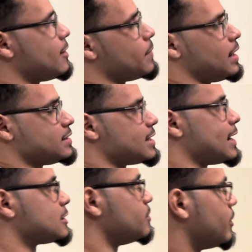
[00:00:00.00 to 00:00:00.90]
minus
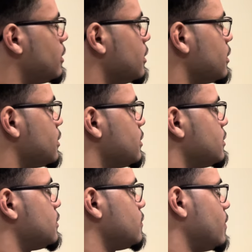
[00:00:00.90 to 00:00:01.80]
x bar,
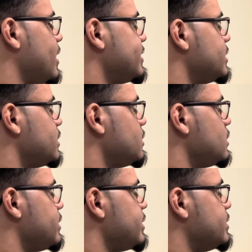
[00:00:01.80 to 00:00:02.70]
right,
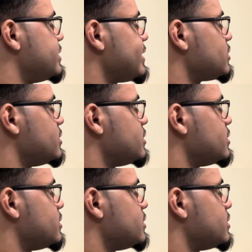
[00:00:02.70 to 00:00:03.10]
is actually